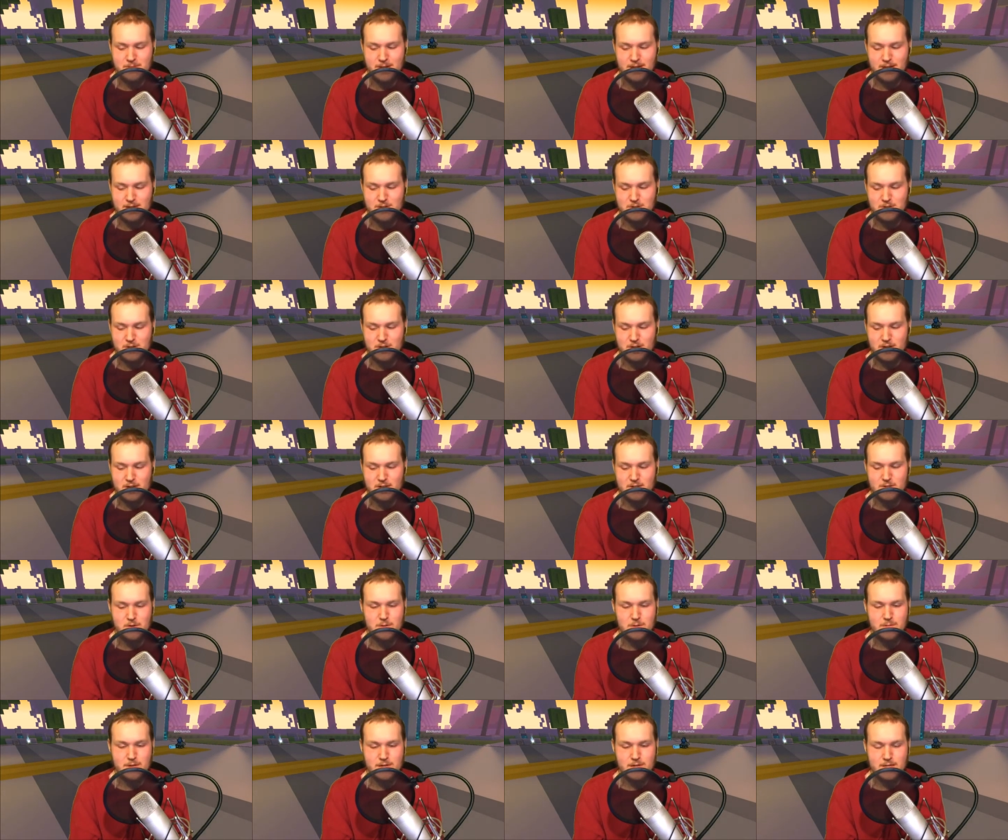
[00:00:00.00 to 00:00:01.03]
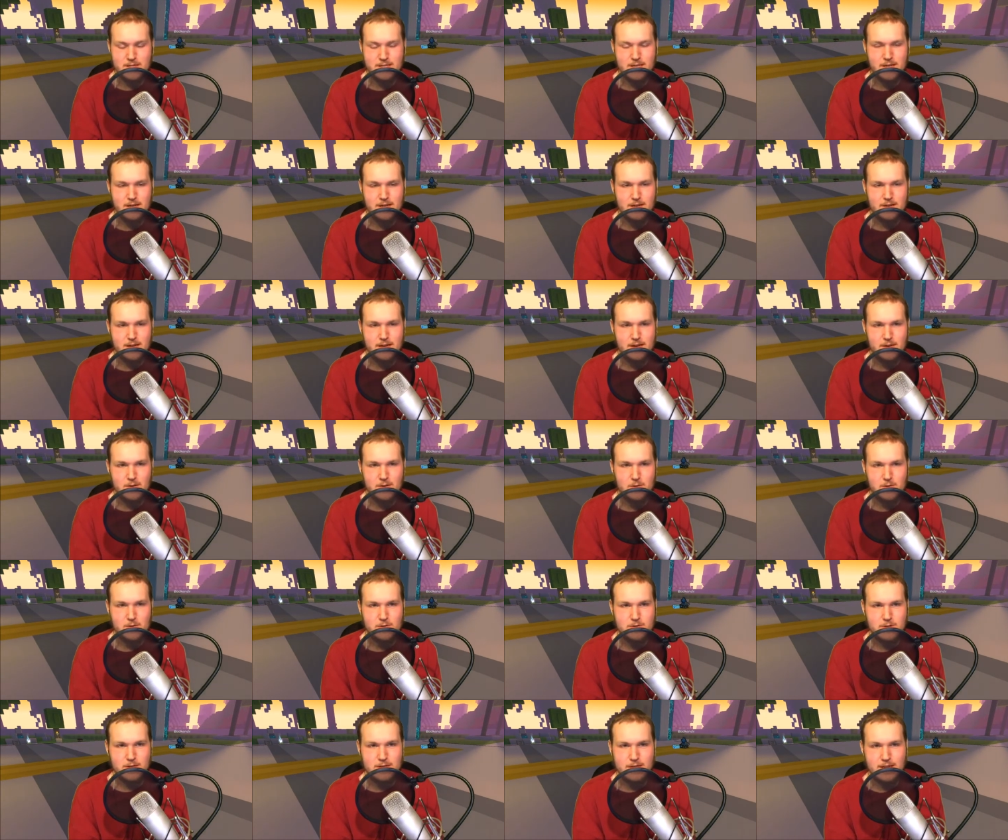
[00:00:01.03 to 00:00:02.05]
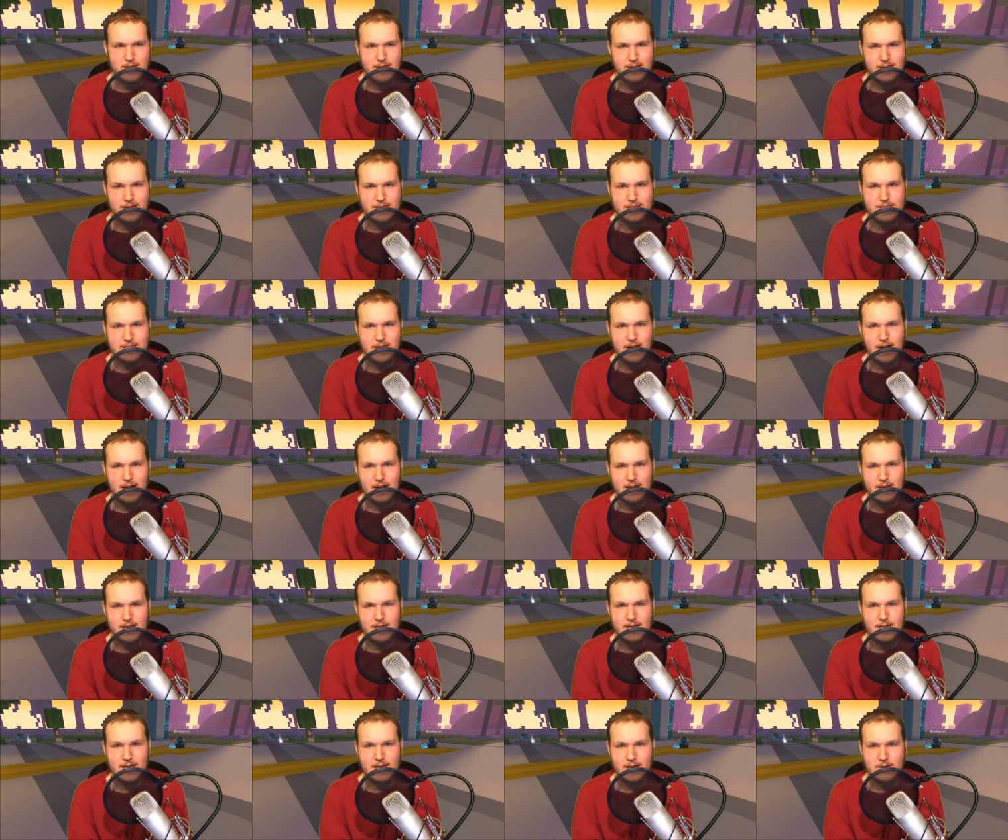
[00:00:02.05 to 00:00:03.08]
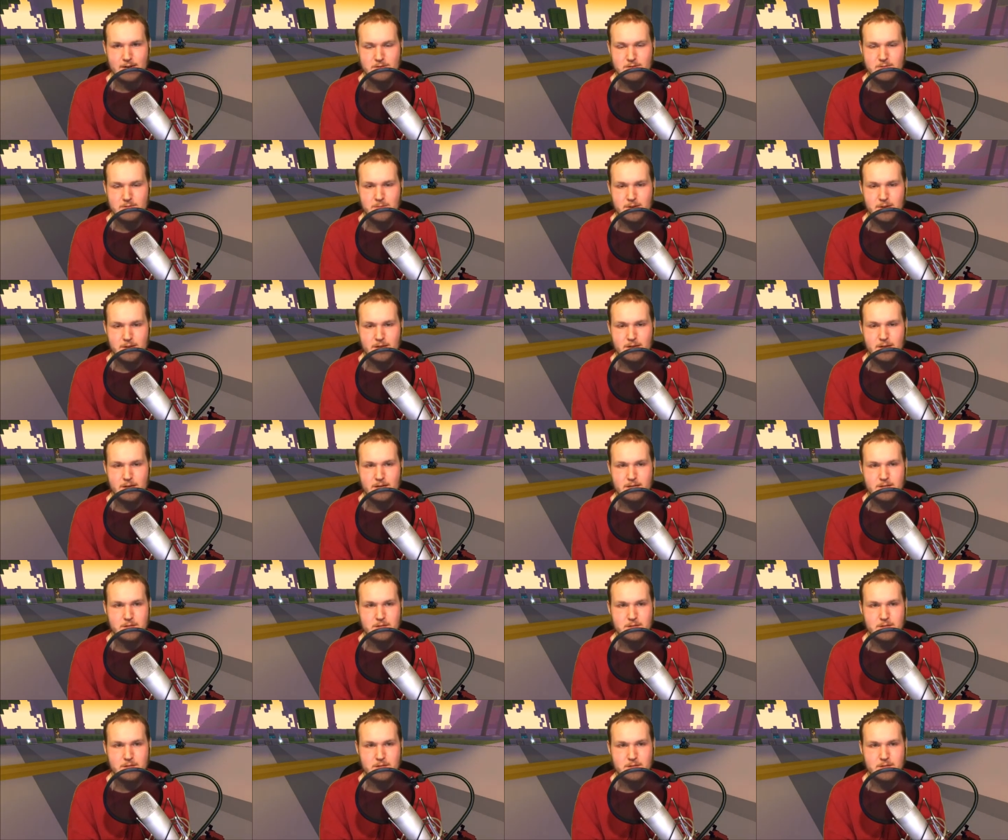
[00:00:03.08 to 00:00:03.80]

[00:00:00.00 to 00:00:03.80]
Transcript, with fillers: Actually, ice cream does get get old. That is not an announcement.